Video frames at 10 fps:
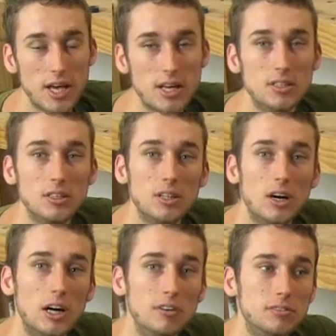and
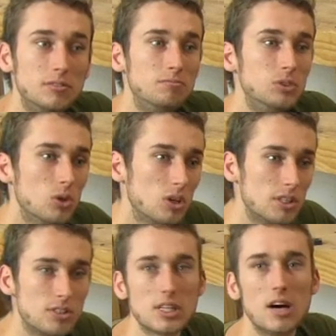I've sort
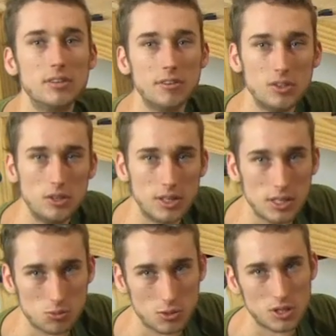of discovered a few
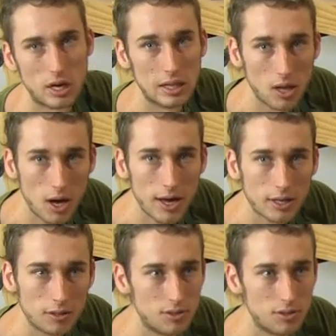things which I like,